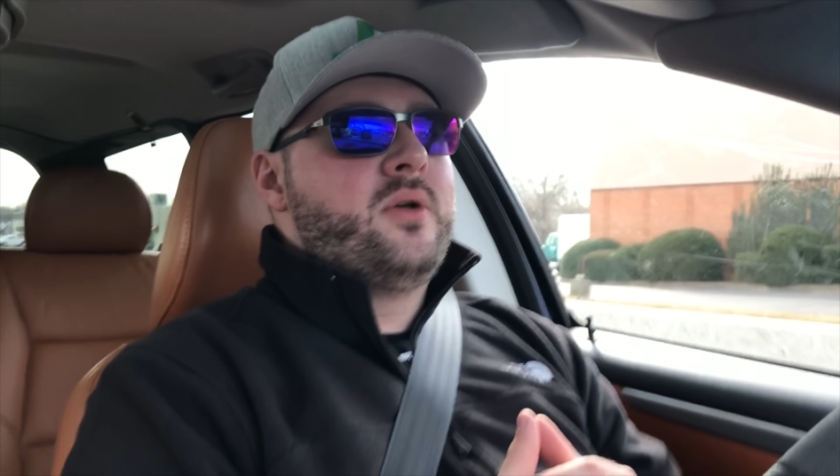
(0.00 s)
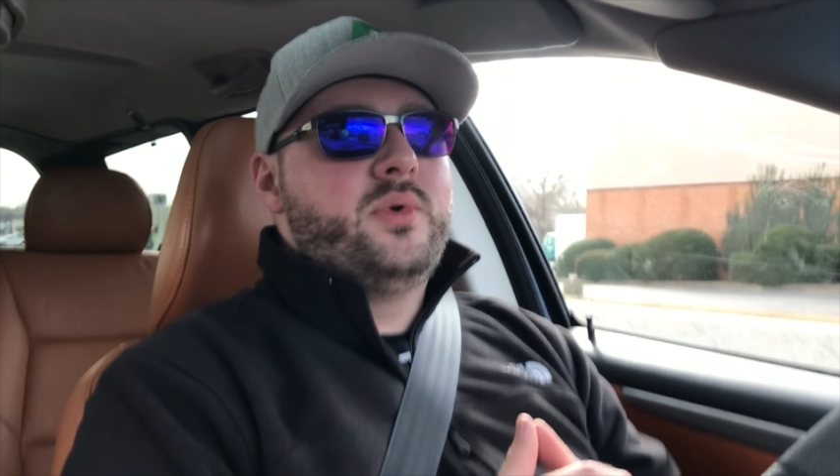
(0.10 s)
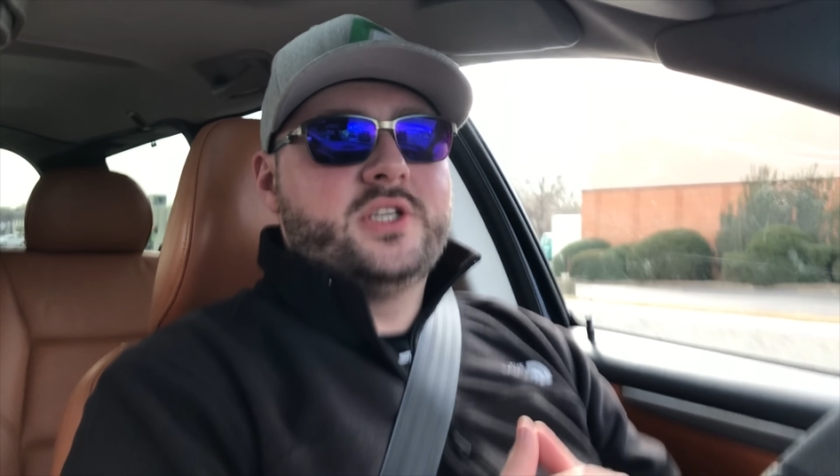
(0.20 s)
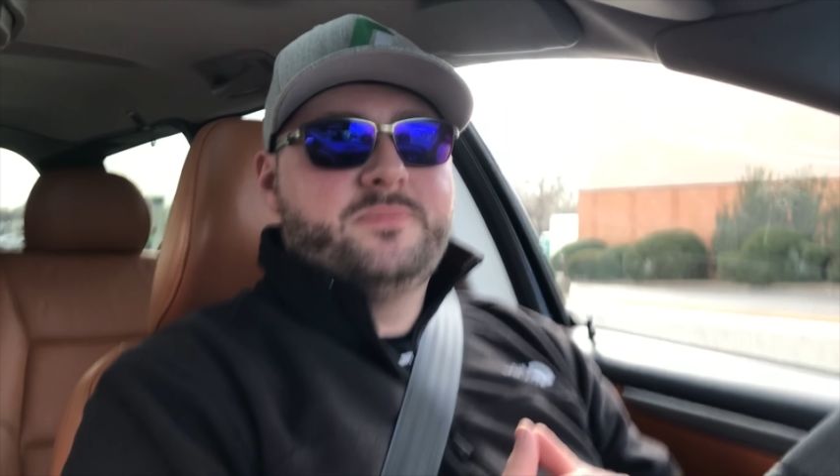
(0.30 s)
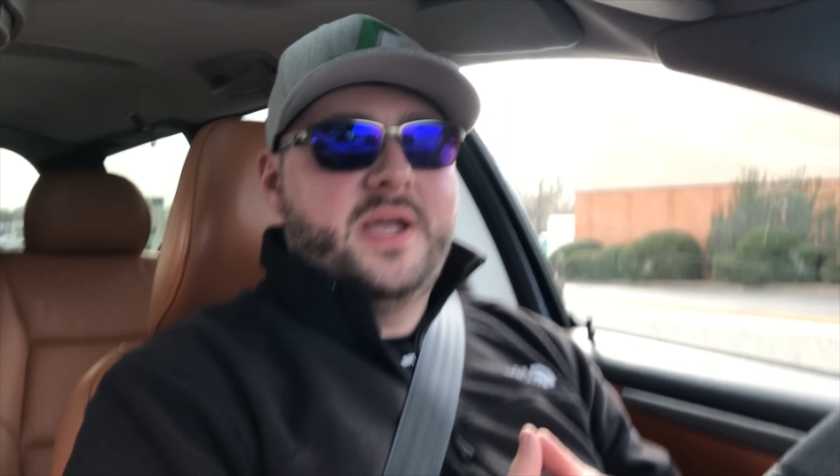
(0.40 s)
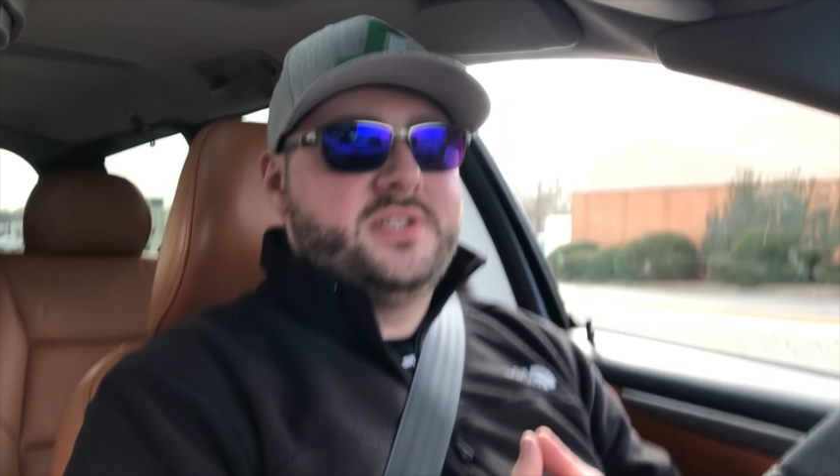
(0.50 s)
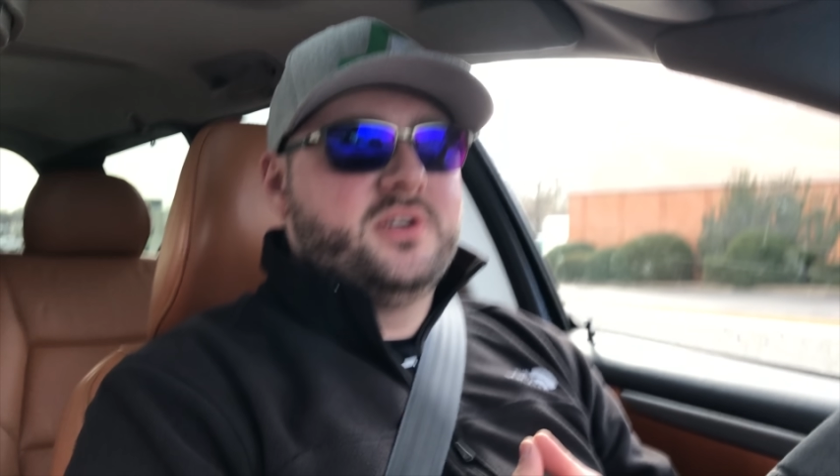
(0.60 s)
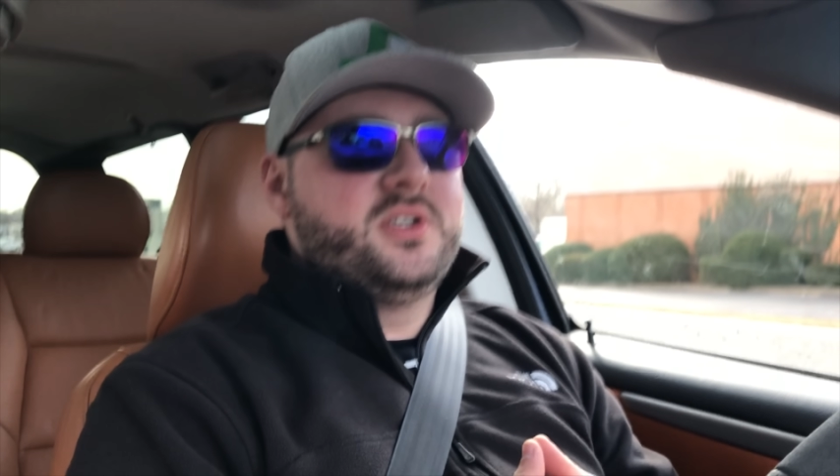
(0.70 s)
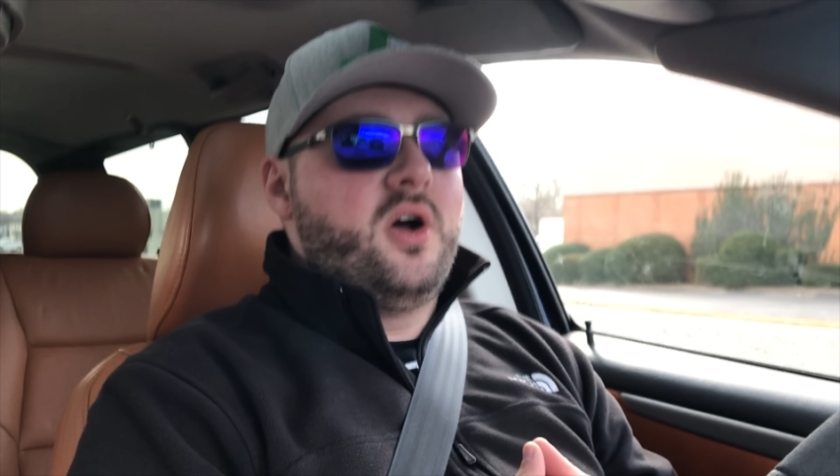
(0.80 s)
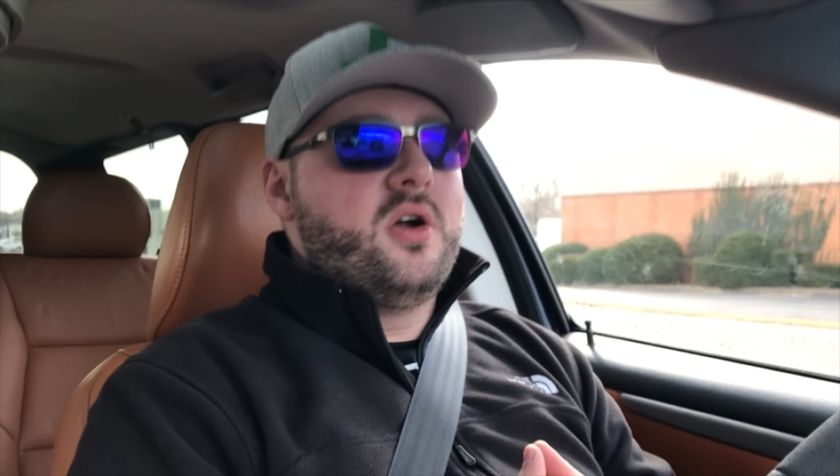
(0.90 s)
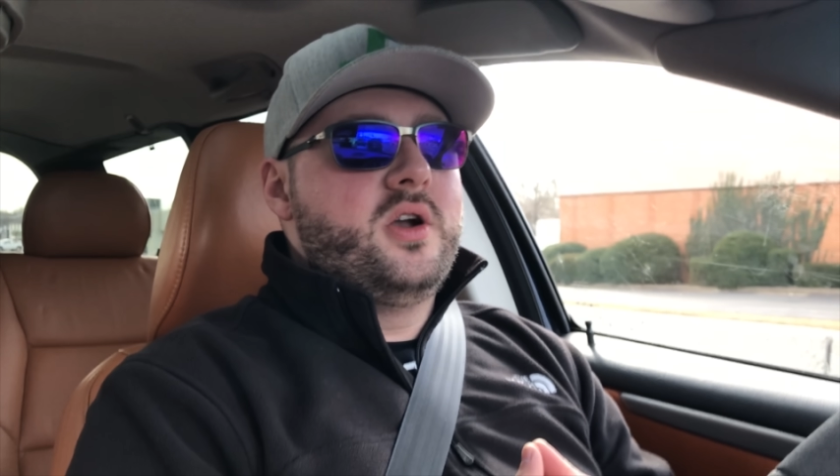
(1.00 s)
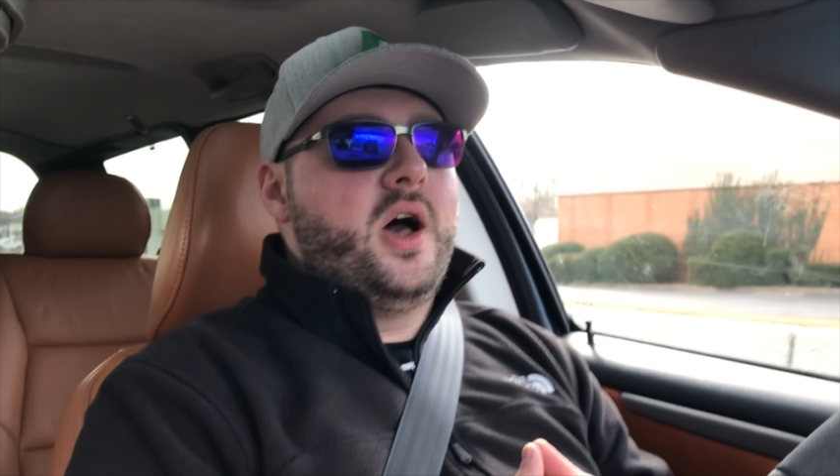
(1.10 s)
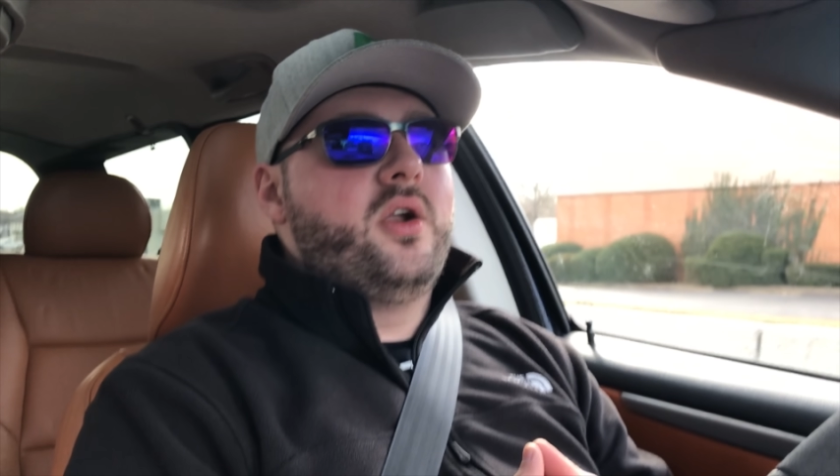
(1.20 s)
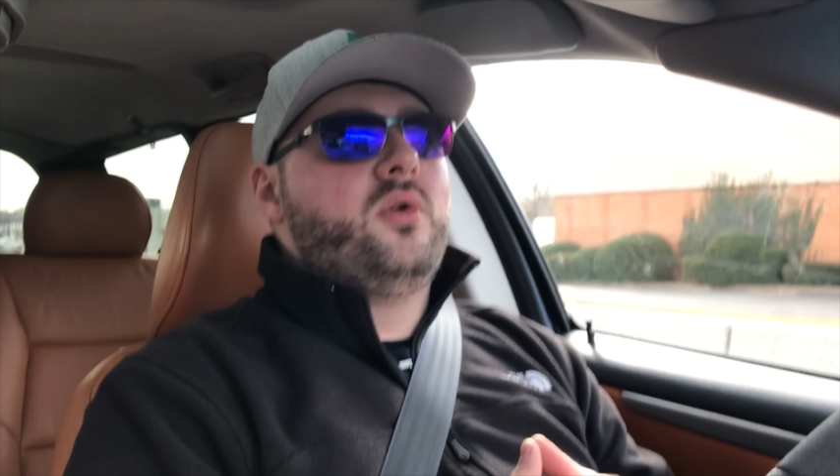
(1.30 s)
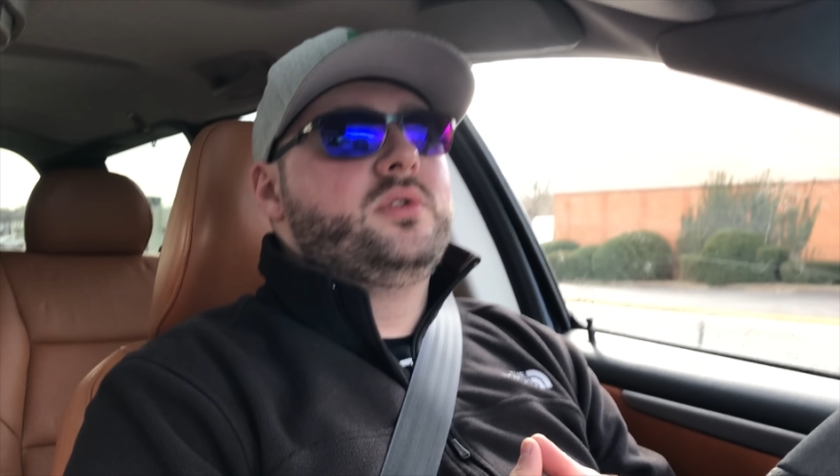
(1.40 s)
Wheel spacers are
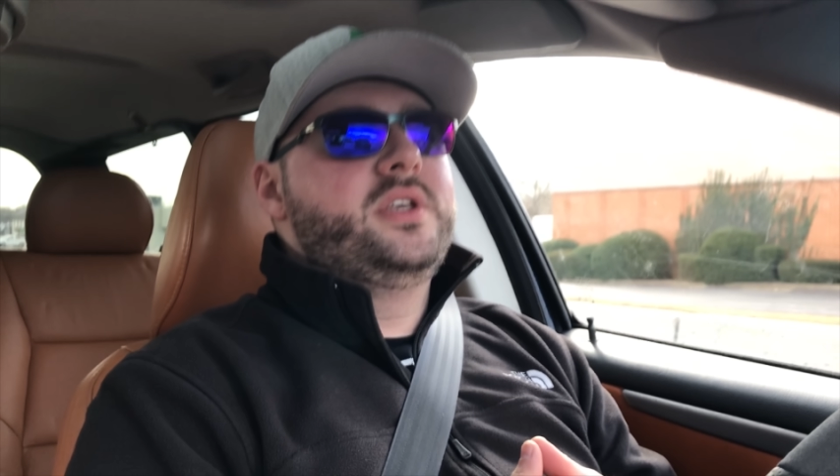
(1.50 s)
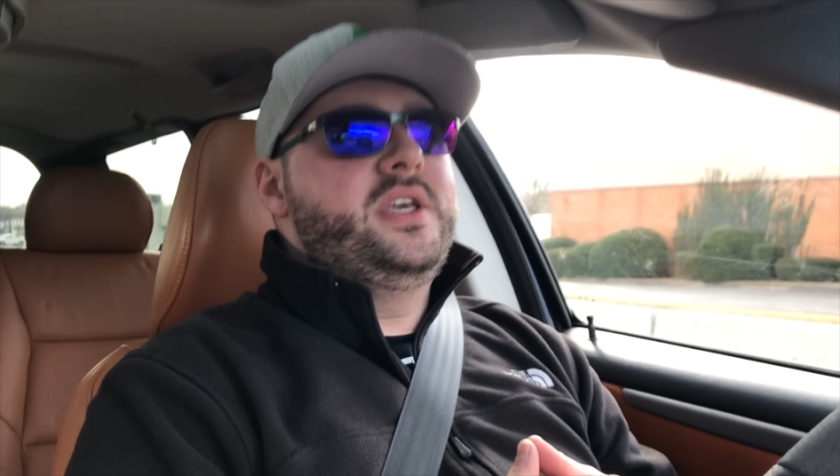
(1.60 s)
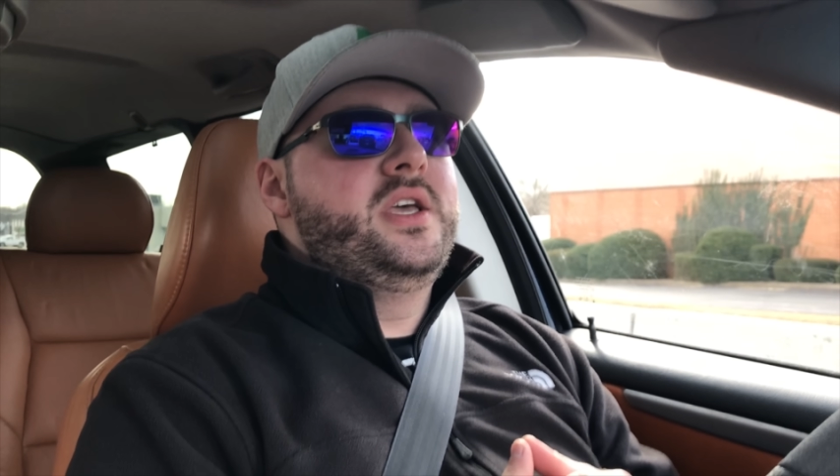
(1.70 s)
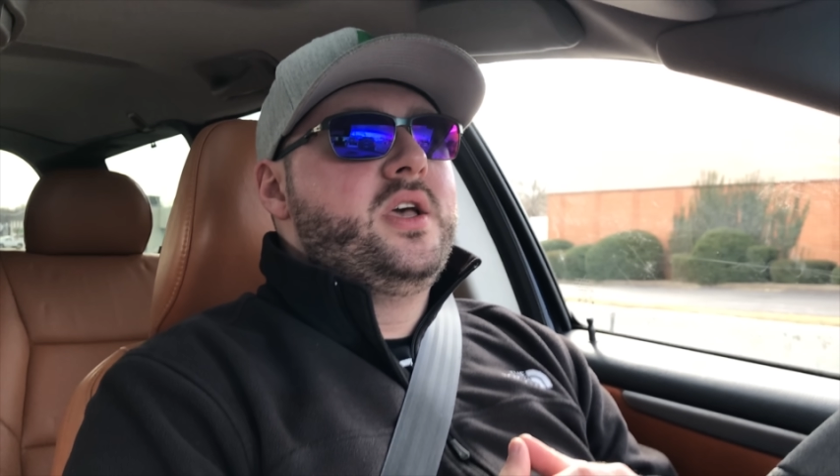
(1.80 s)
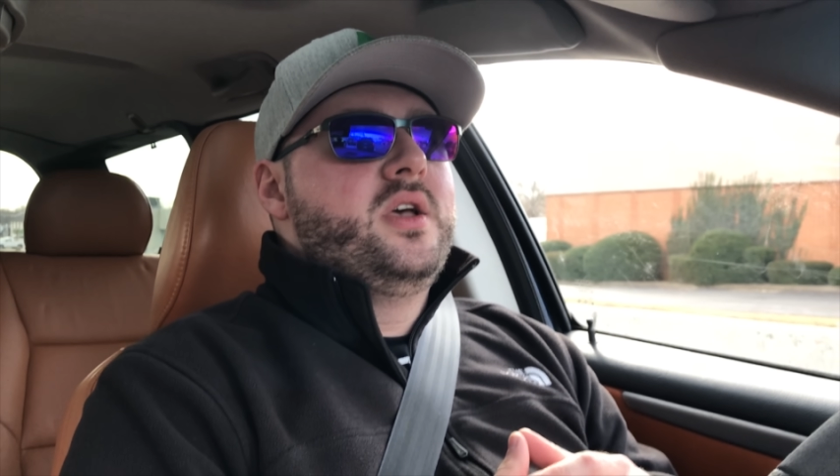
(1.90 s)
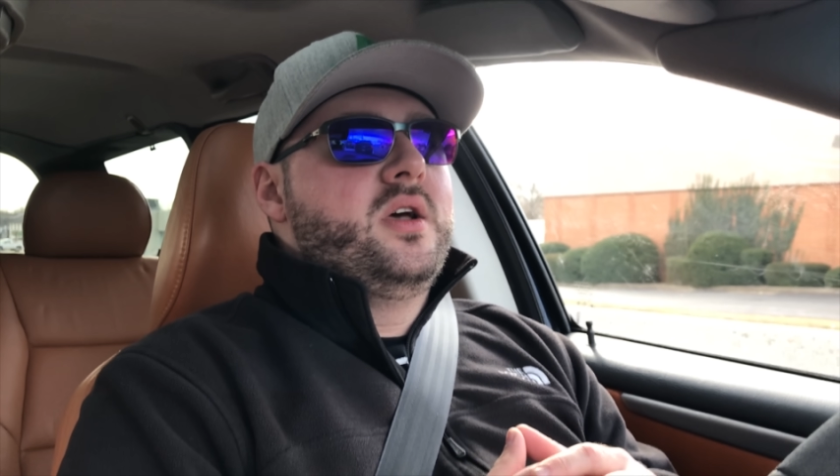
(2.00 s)
not only